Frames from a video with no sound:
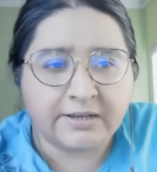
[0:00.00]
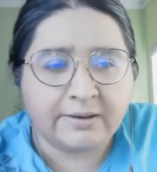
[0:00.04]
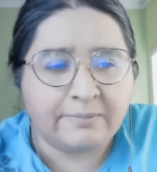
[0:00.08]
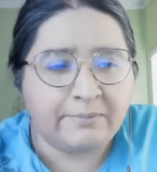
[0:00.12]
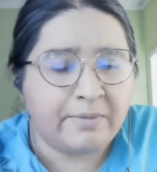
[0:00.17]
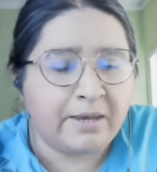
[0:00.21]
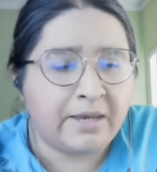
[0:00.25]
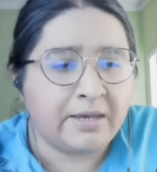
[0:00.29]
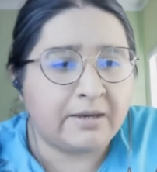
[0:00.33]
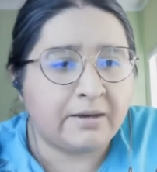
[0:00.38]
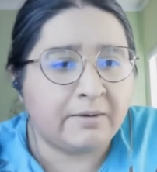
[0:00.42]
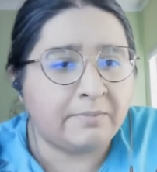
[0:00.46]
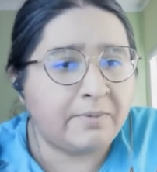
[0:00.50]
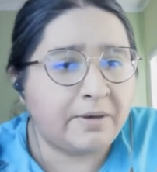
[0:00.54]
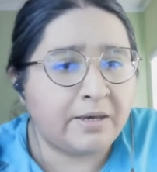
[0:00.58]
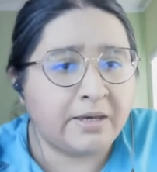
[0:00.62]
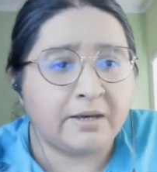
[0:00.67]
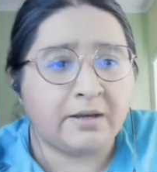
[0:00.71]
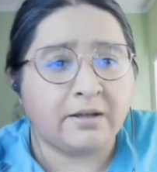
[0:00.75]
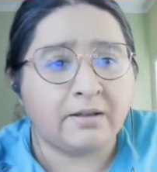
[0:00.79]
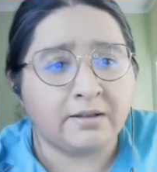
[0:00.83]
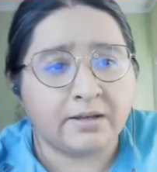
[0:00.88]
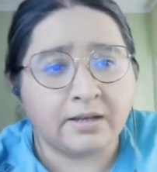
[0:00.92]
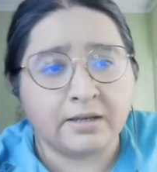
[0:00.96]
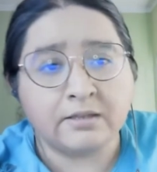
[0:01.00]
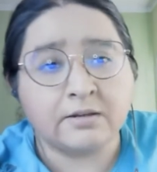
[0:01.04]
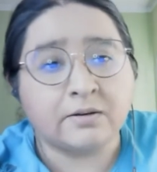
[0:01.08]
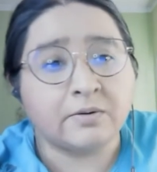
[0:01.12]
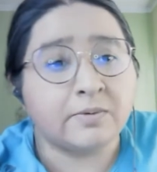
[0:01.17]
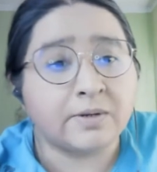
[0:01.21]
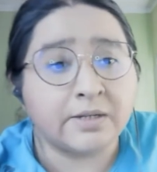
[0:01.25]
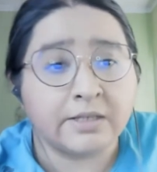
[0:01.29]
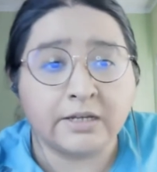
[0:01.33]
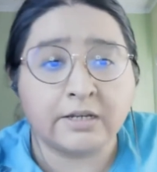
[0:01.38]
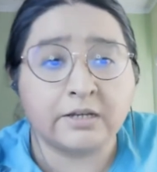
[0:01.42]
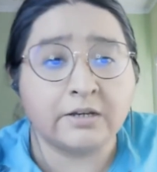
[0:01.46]
that make a BL
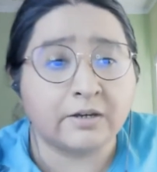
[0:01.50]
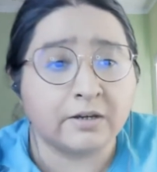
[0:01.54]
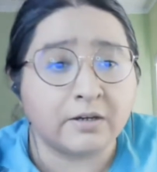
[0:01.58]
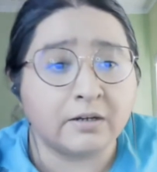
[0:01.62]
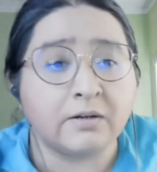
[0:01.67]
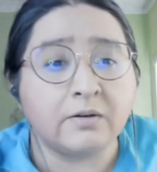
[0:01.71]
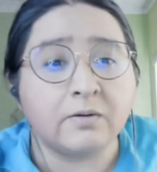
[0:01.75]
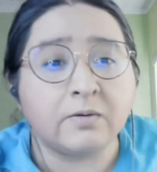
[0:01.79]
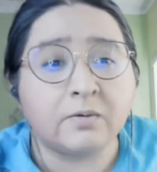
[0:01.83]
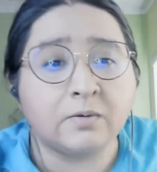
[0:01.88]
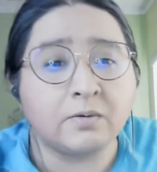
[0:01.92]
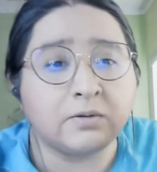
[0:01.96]
either really good